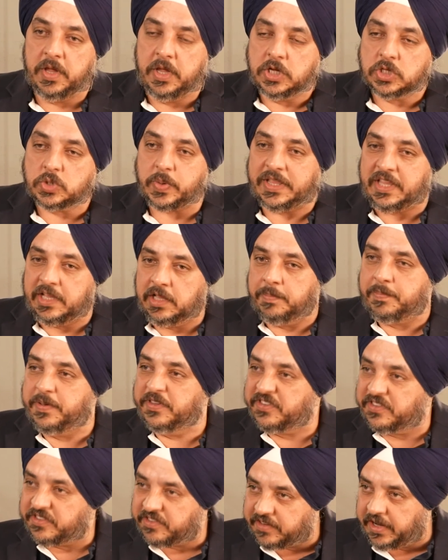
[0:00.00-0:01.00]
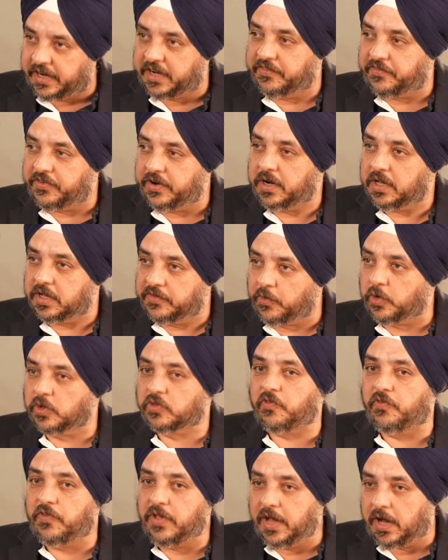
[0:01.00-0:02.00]
So I think the businesses are different. Of
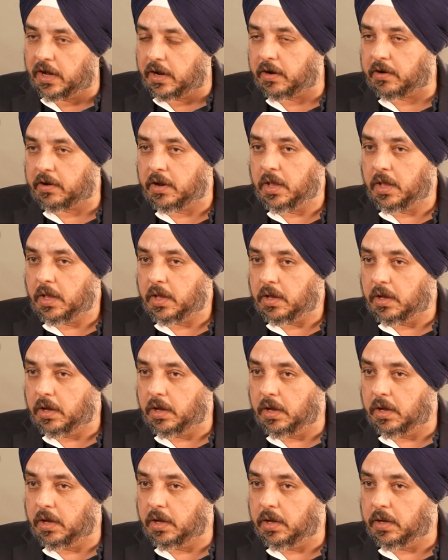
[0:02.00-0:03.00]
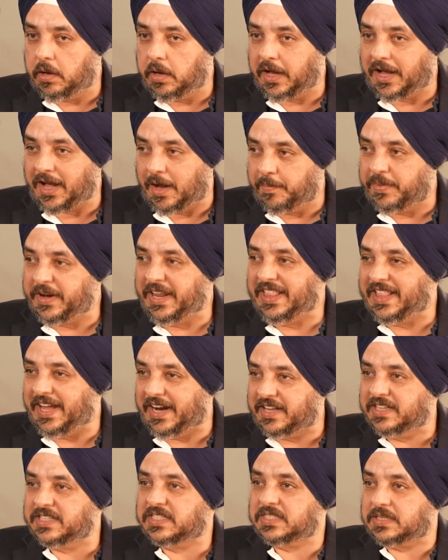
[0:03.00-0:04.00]
course, we are a company that
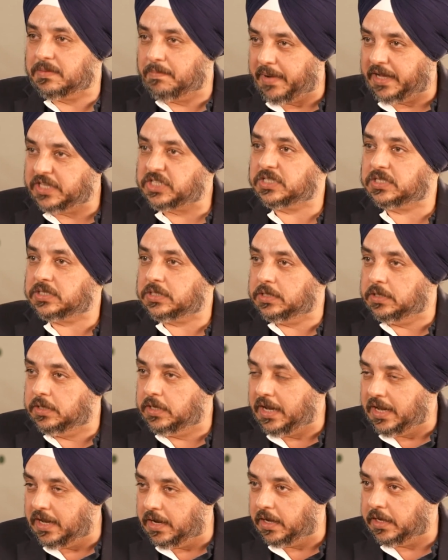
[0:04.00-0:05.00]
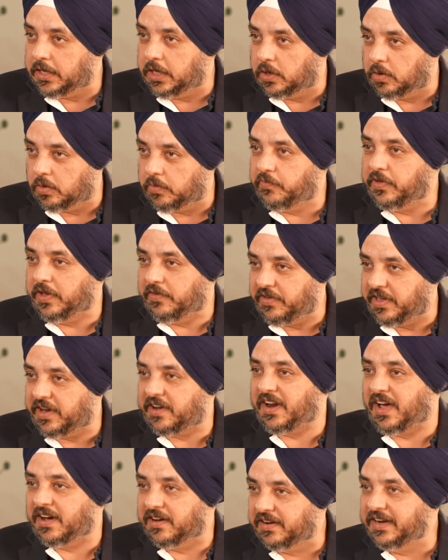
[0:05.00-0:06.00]
is much, we are
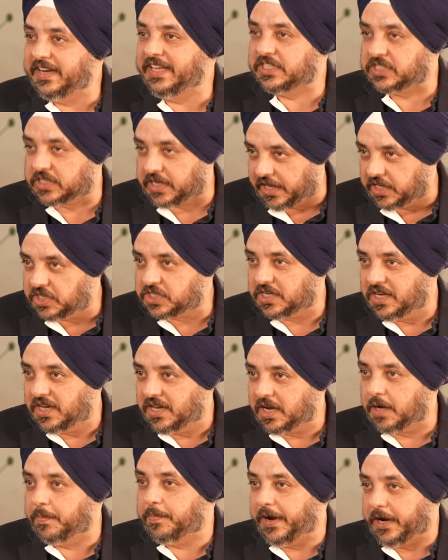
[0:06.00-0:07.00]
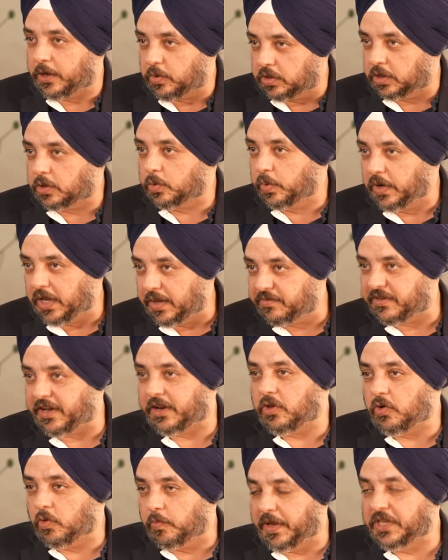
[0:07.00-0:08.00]
in our early stage compared to the two names
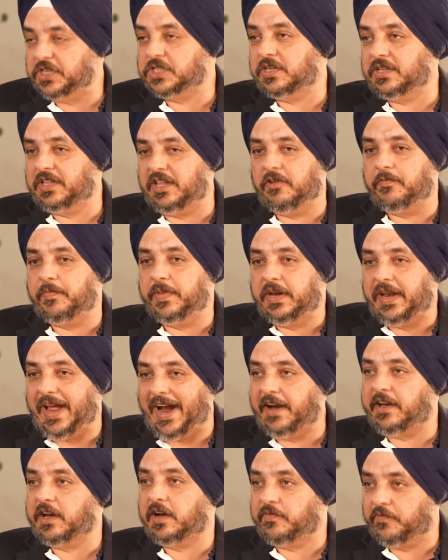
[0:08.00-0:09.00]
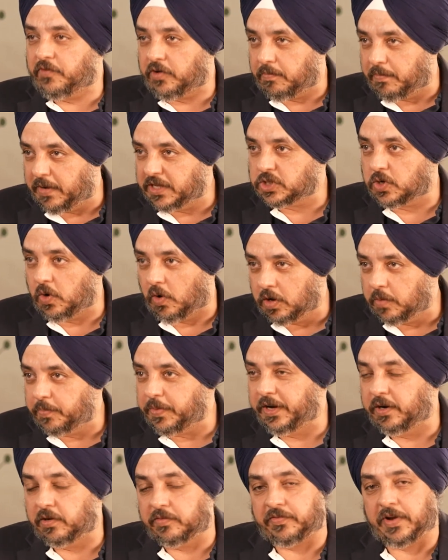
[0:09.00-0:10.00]
that you mentioned. They've been at it for a much longer
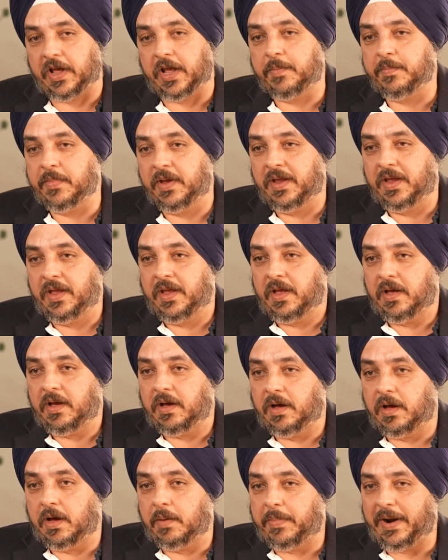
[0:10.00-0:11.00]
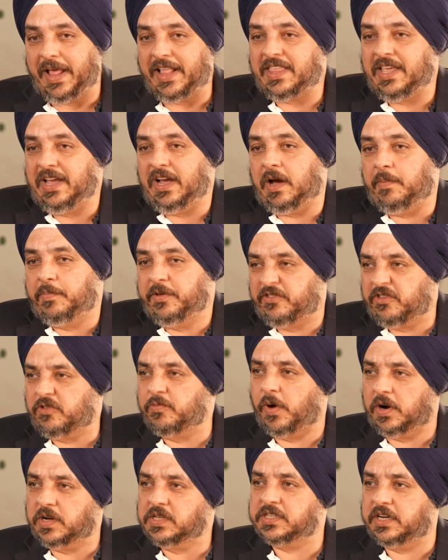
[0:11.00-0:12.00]
period of time. But I think our business
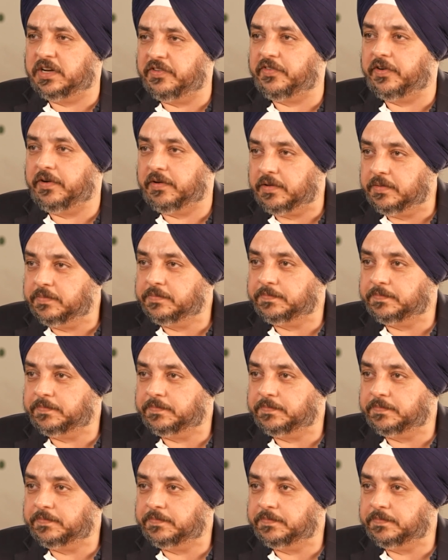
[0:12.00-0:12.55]
models are different.